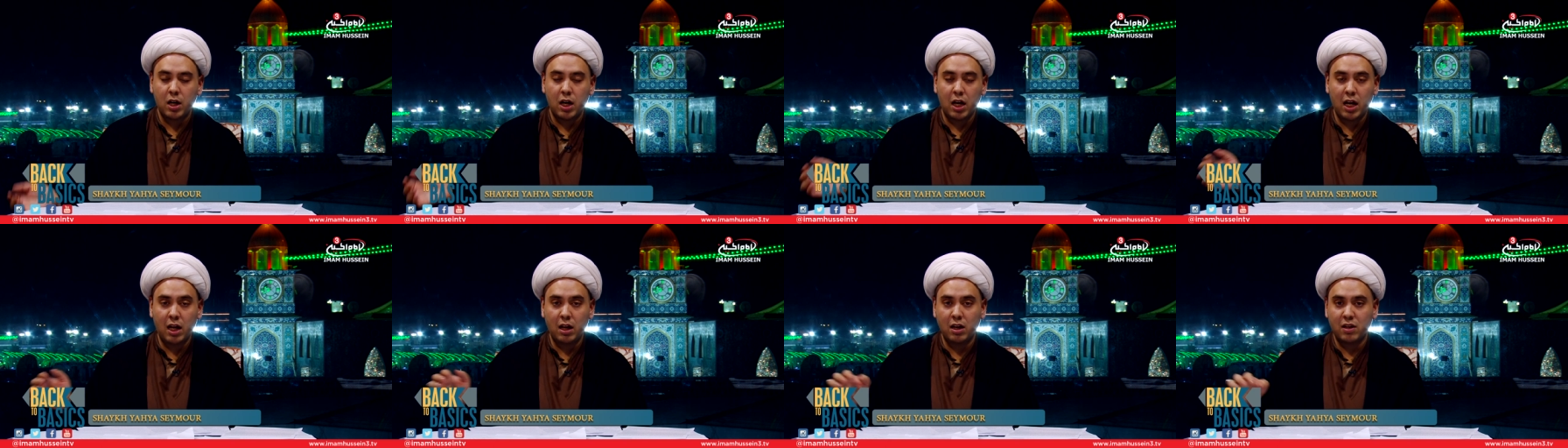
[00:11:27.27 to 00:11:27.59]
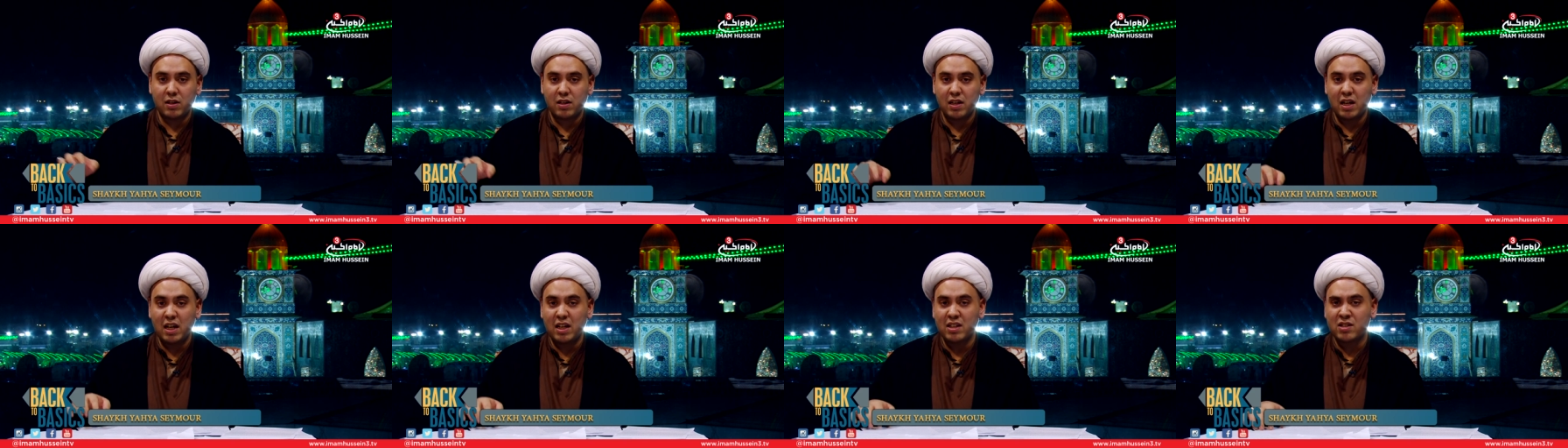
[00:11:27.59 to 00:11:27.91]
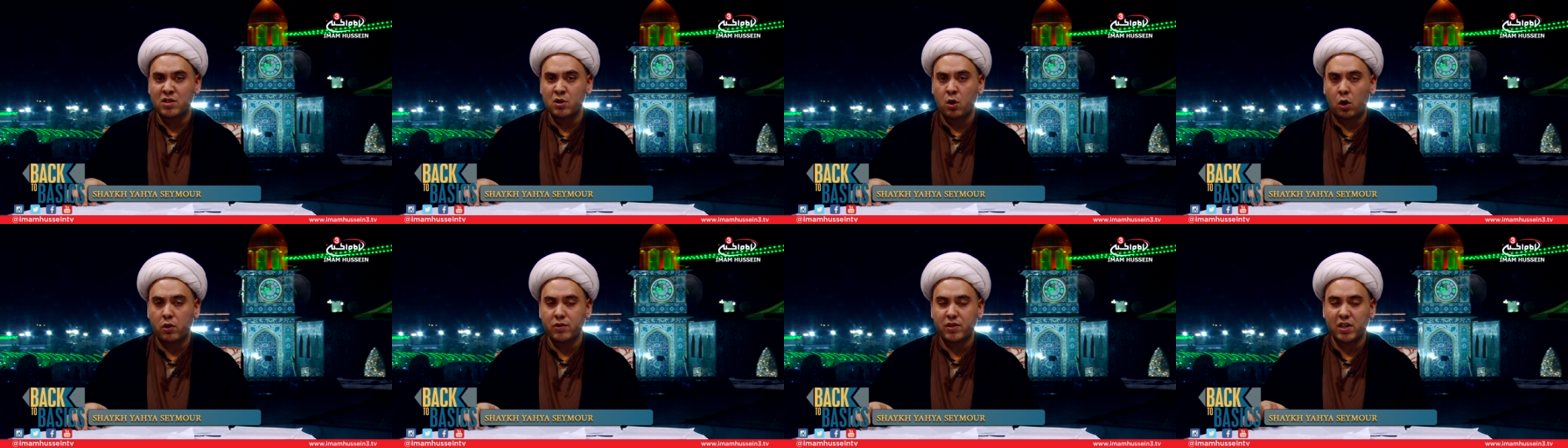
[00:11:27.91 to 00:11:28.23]
it
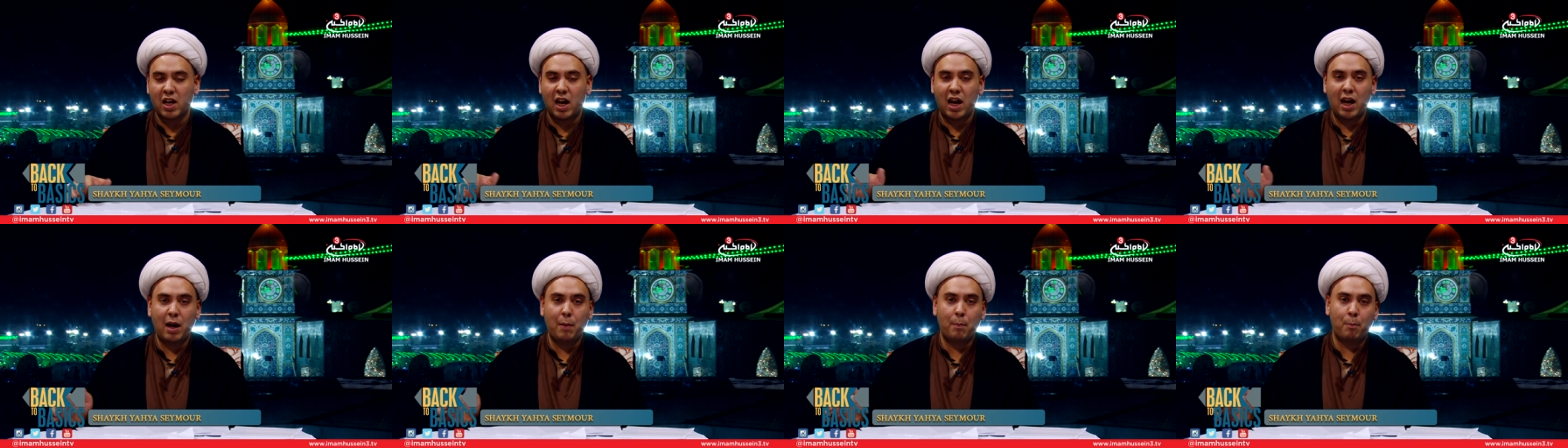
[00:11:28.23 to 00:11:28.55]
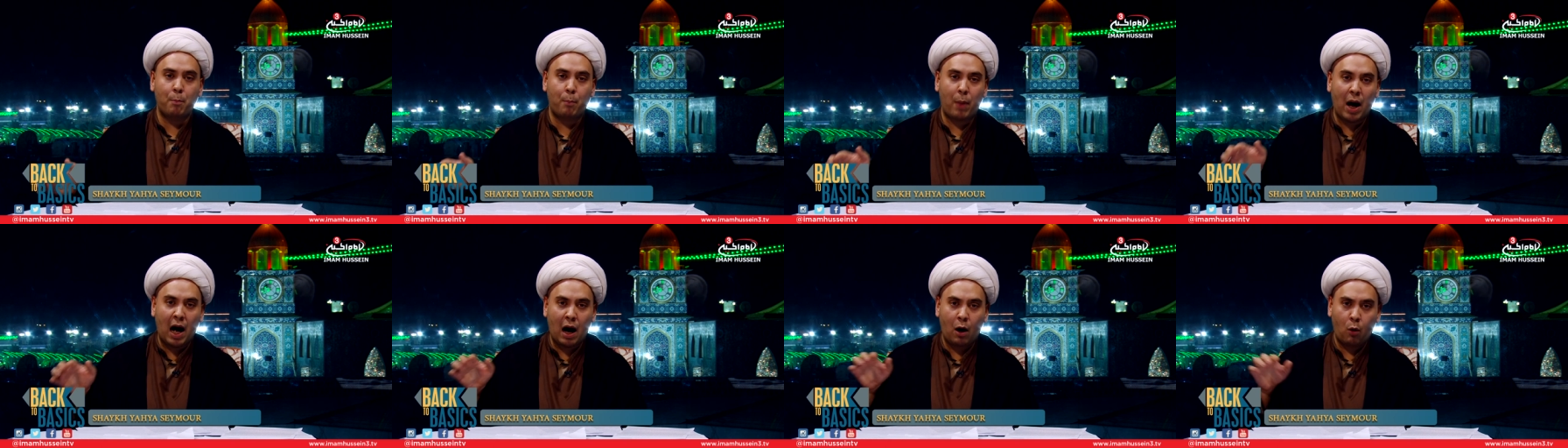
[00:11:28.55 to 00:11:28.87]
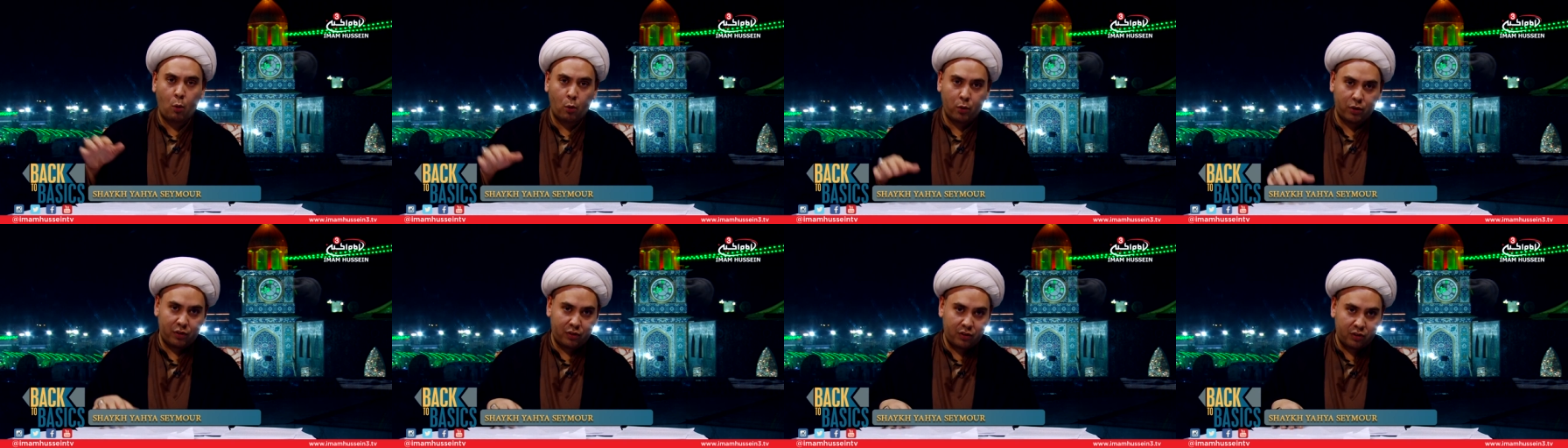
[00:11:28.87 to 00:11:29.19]
is not
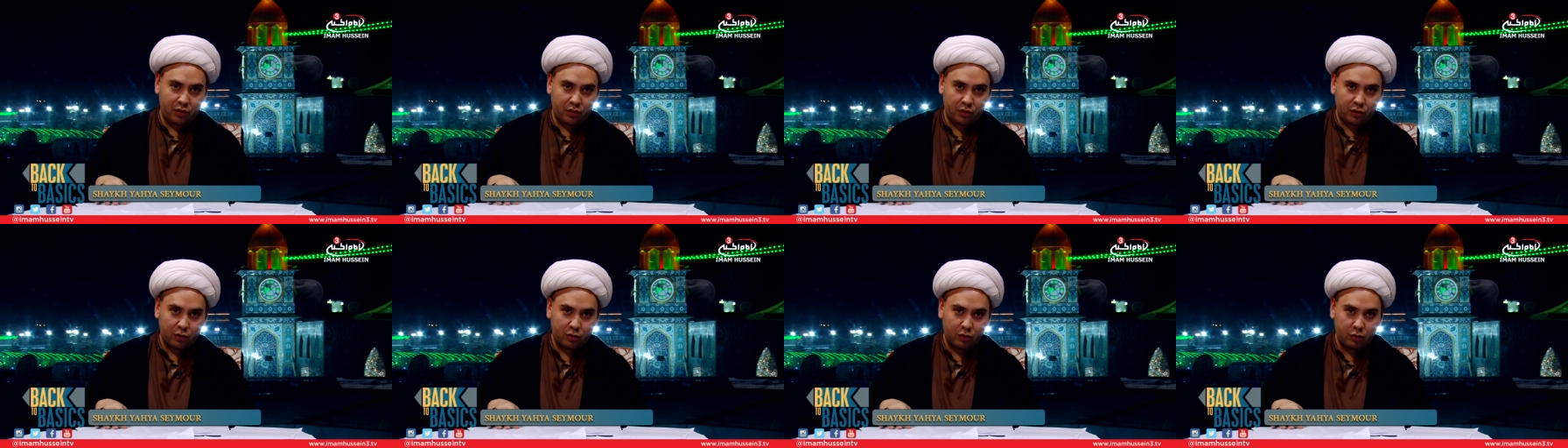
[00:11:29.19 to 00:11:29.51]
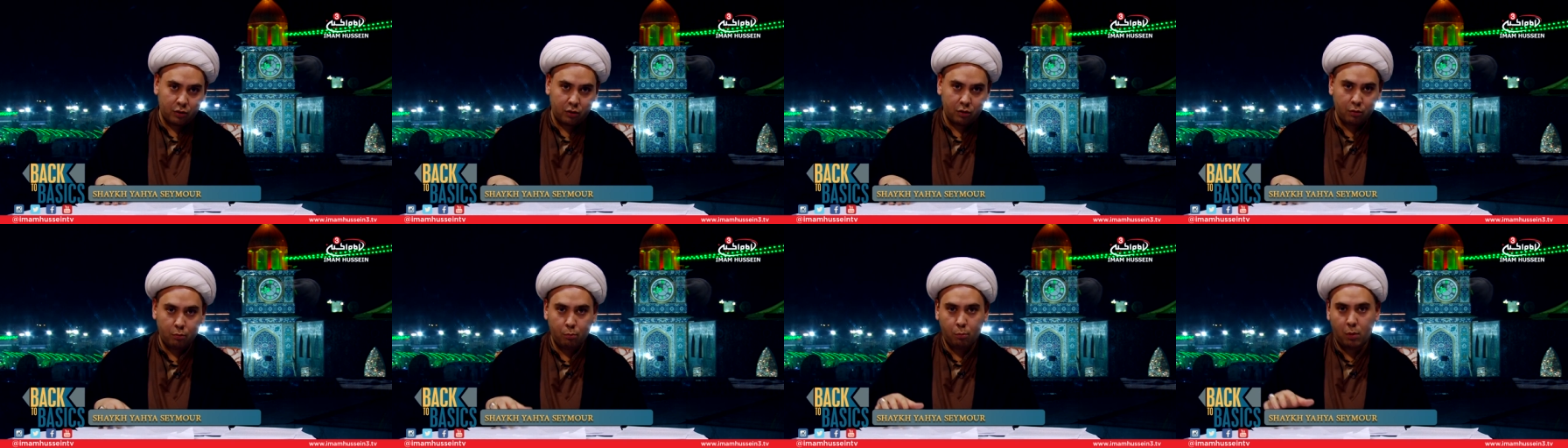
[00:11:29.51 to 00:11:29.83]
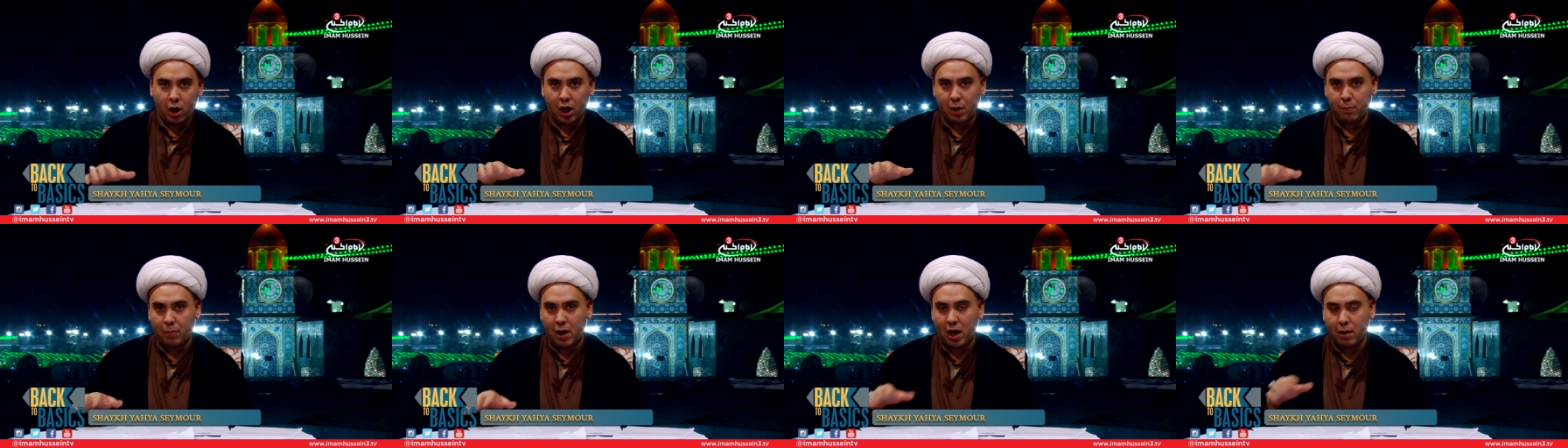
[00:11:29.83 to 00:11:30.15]
about
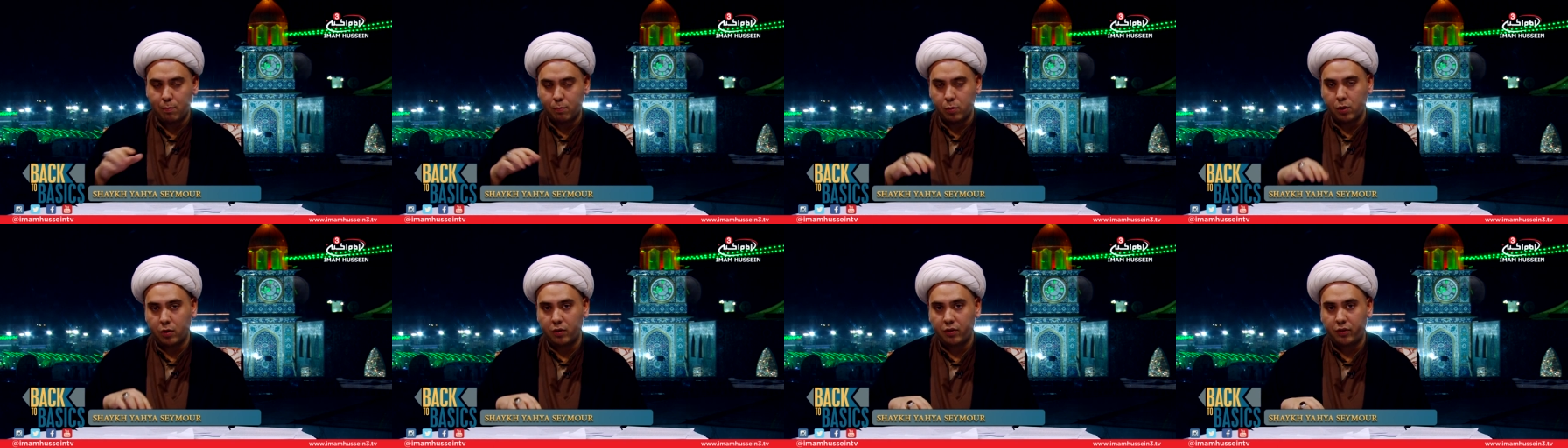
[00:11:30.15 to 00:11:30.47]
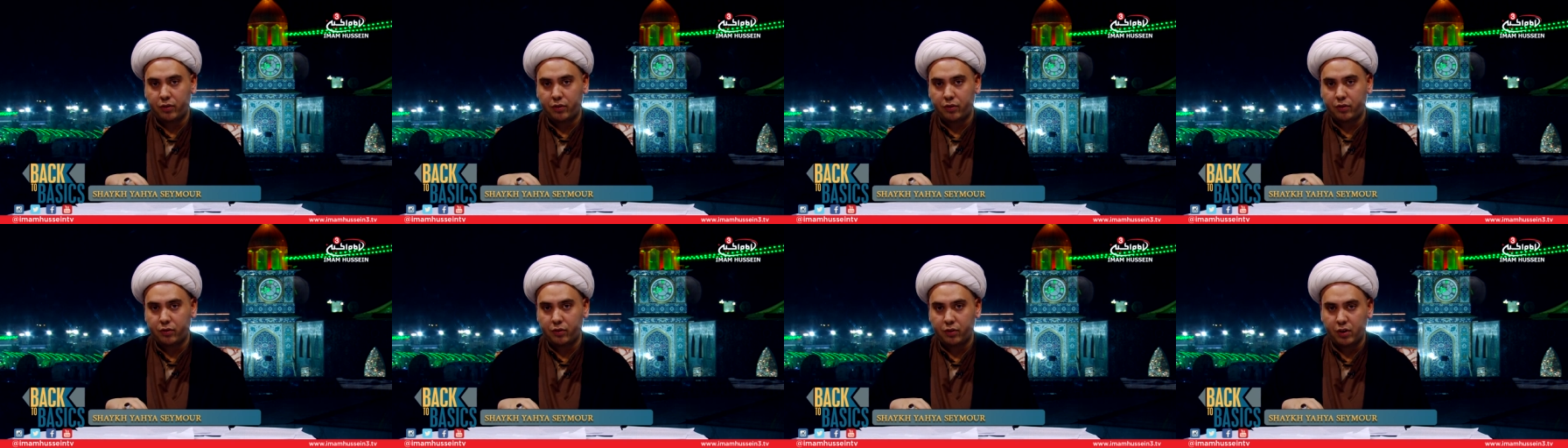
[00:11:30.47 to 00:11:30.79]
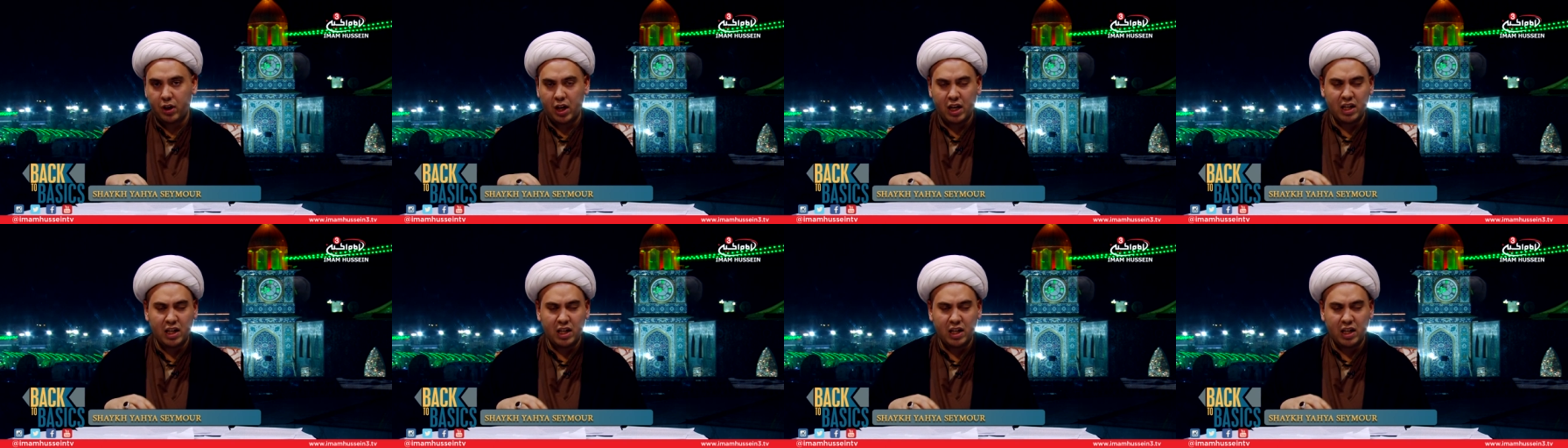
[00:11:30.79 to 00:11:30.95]
my papers.